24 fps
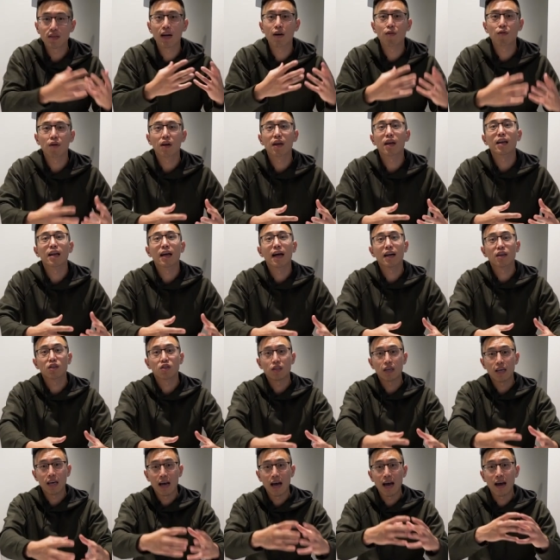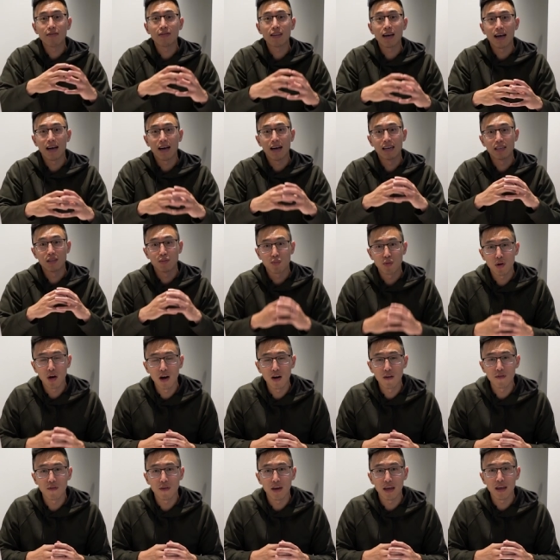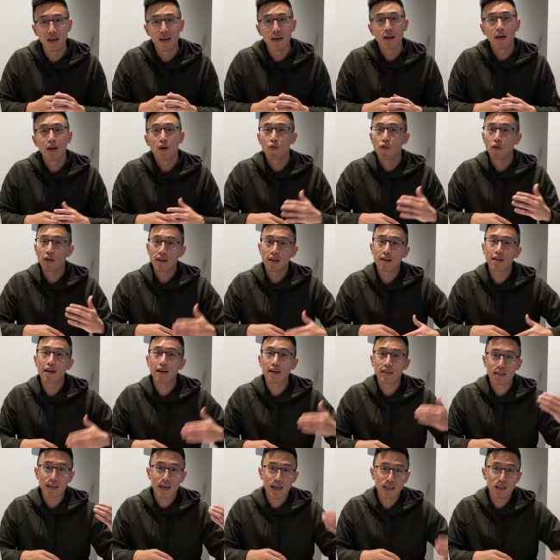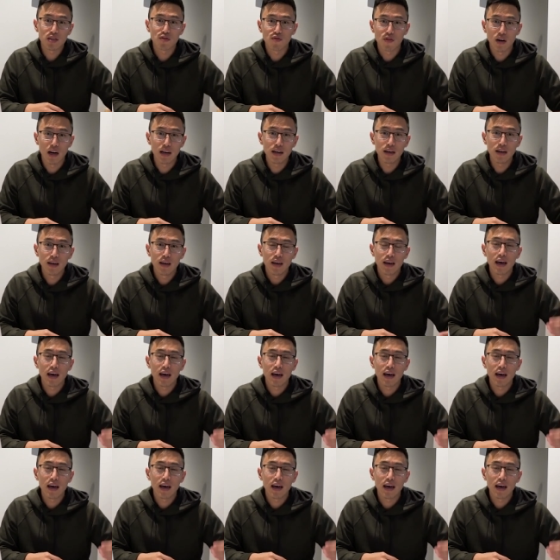now we can actually have that as profit we did a test run,